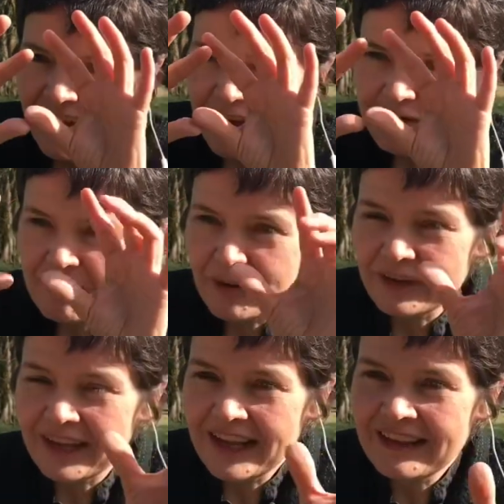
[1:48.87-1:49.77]

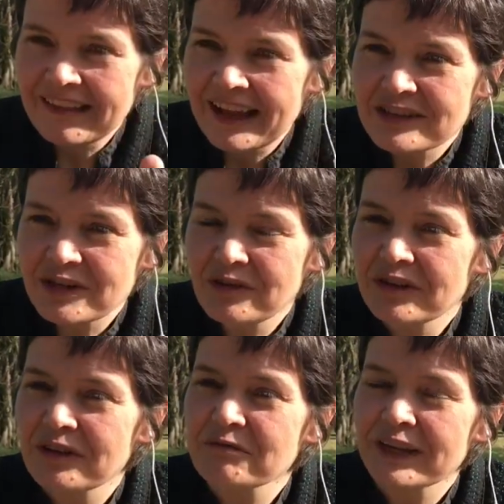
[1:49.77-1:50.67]
Everybody in that
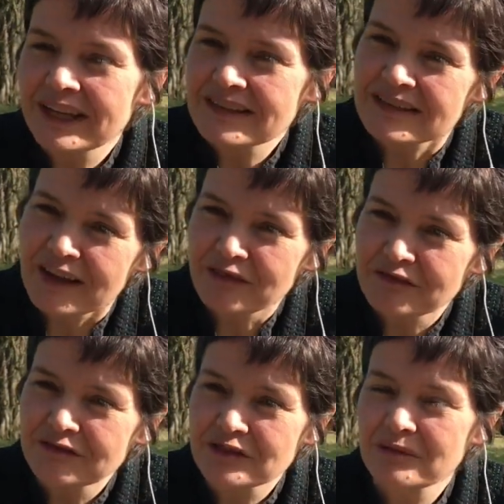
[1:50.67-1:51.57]
donut ring itself.
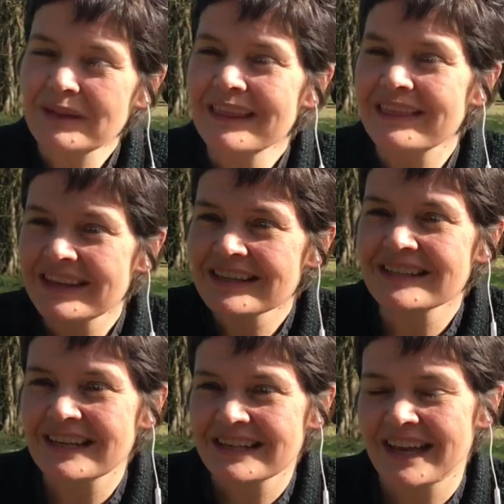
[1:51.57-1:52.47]
To me,
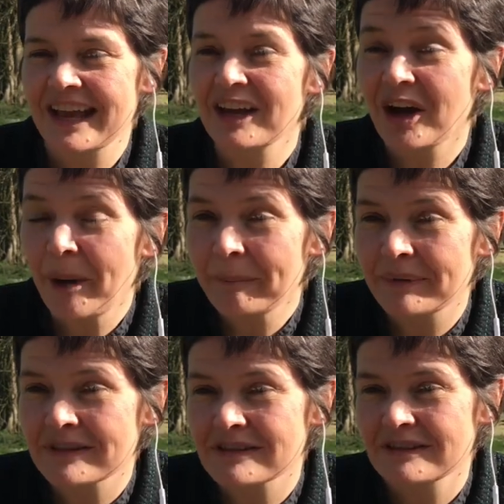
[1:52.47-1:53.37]
this is a
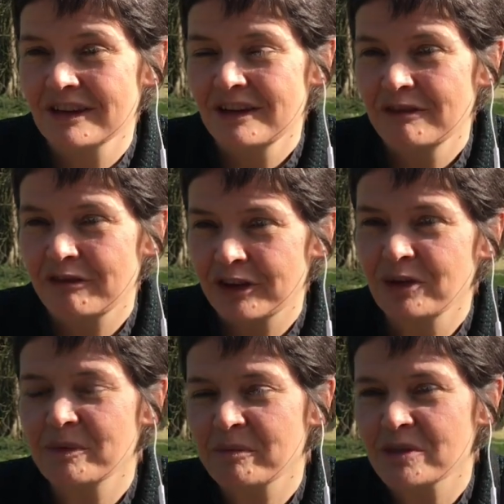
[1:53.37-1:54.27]
compass for
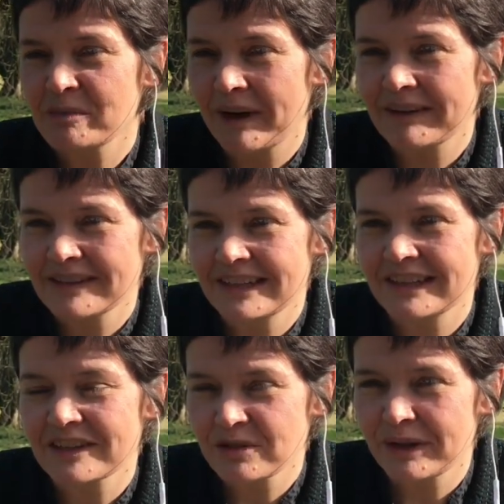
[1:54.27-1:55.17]
human prosperity
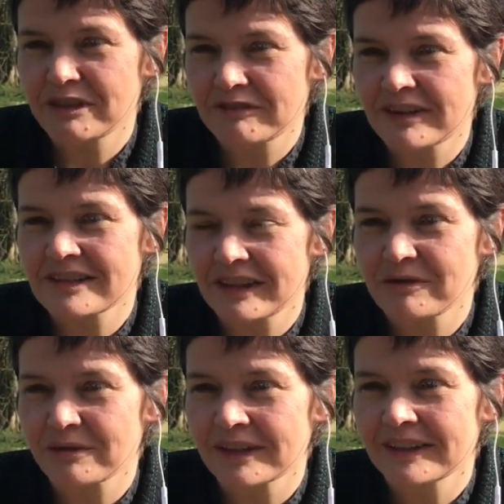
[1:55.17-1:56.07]
in the 21st
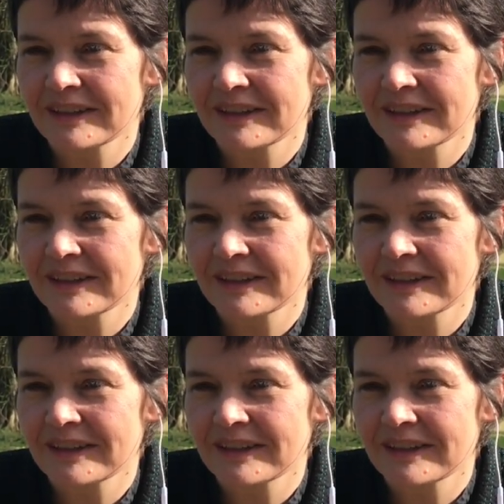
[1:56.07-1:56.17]
century.